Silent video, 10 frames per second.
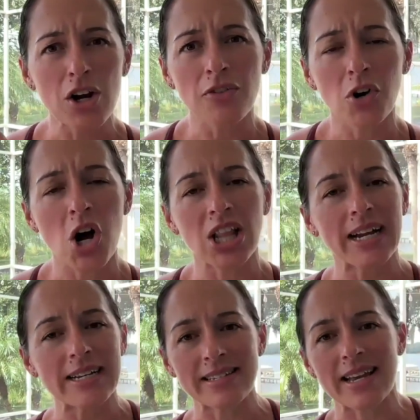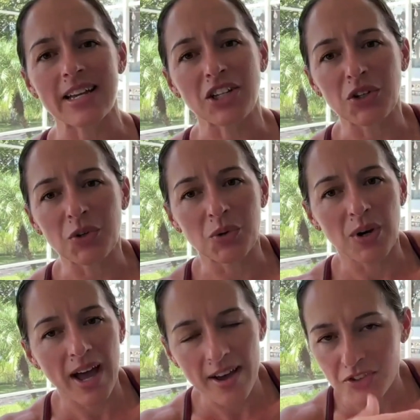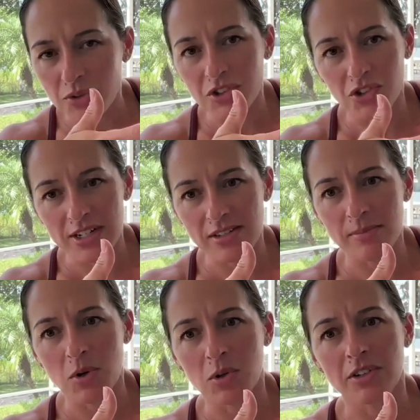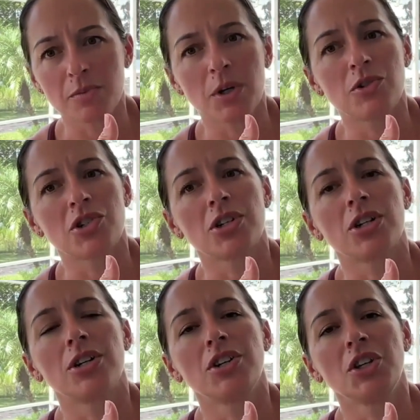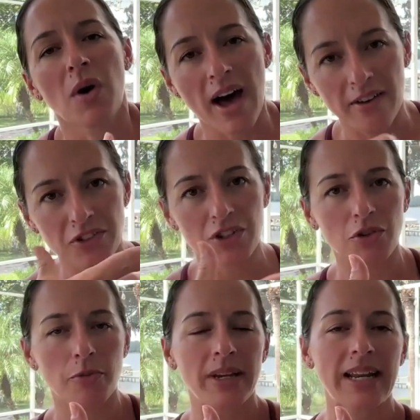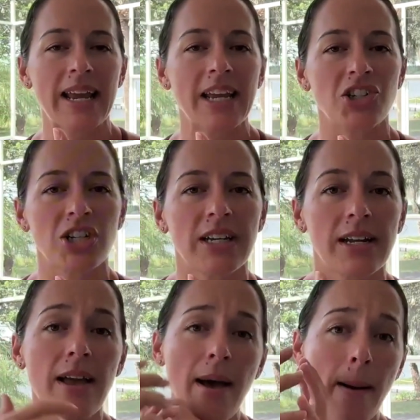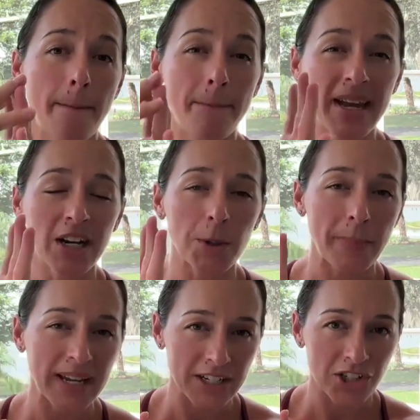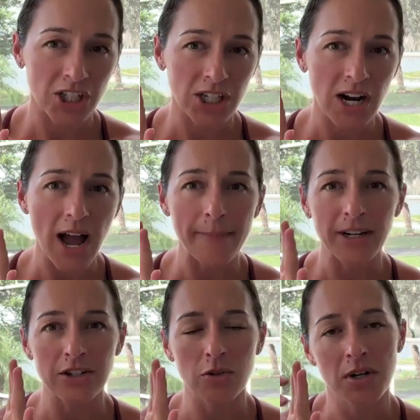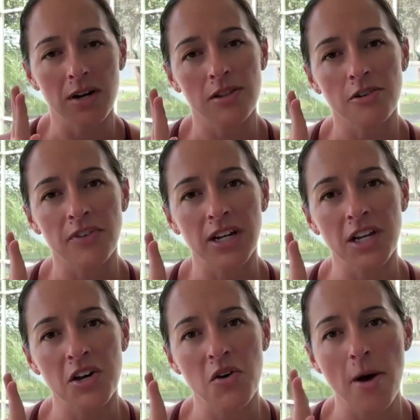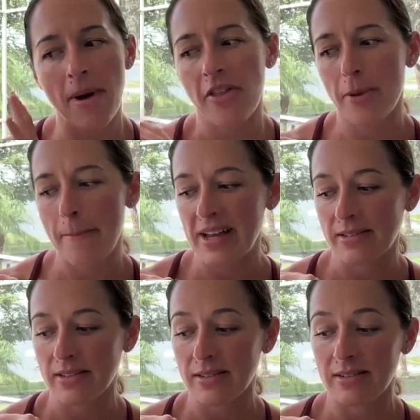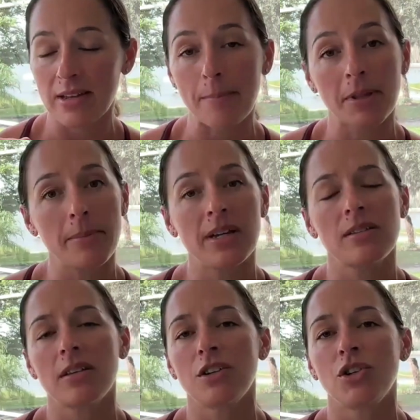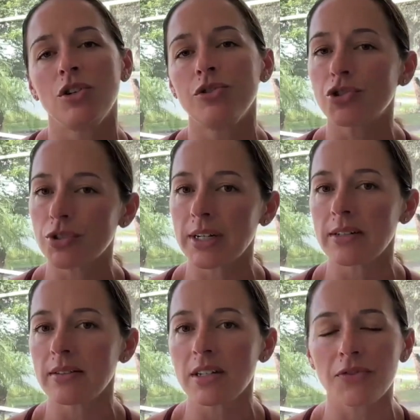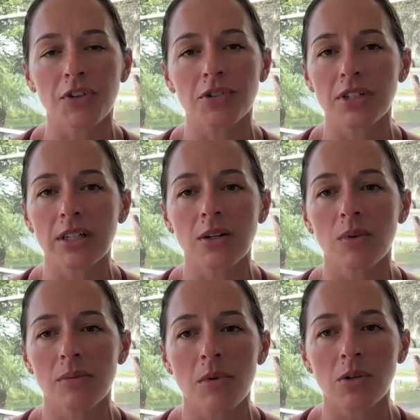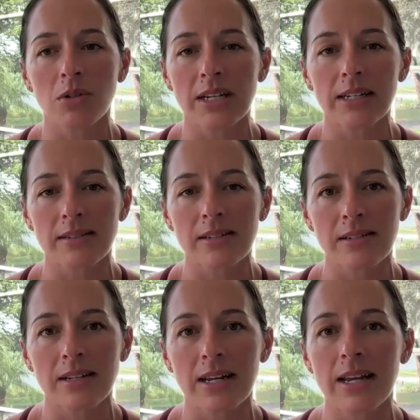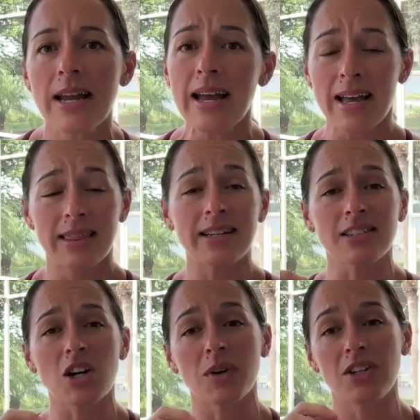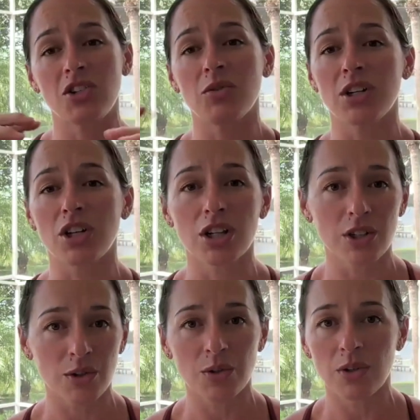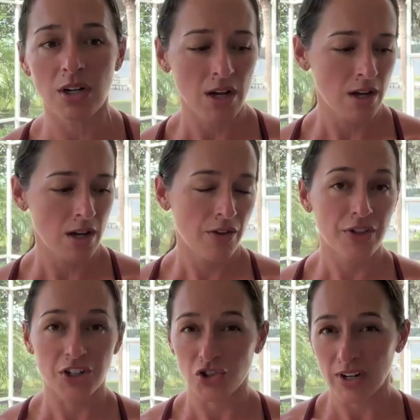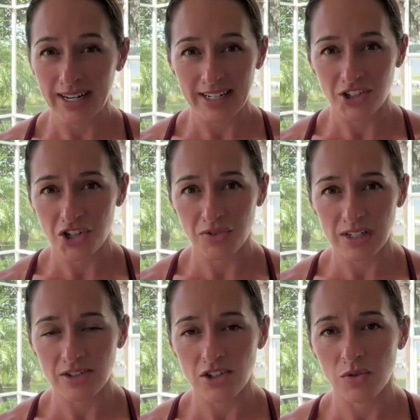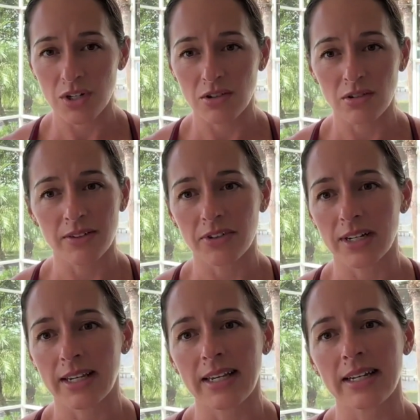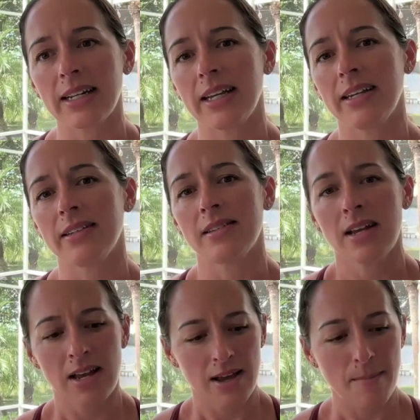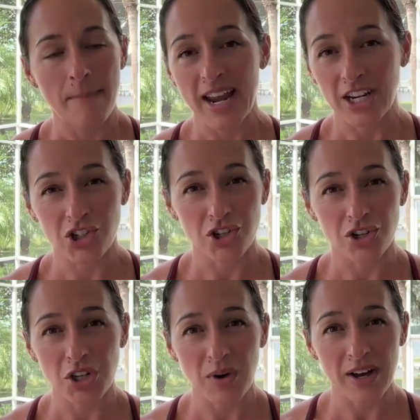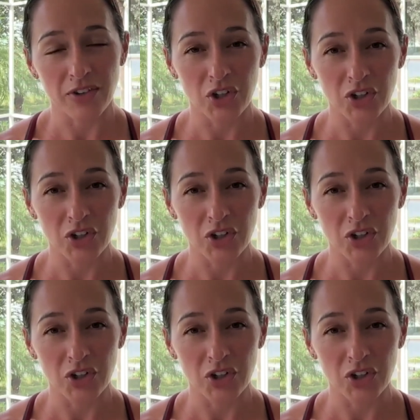overall, like I said, you have to address the mold exposure. You have to do remediation. Bigger picture, I'm going to do another video about the best supplements and nutrients if you're dealing with mold toxicity. That's going to include the drainage you need to do in your liver and kidneys, making sure you have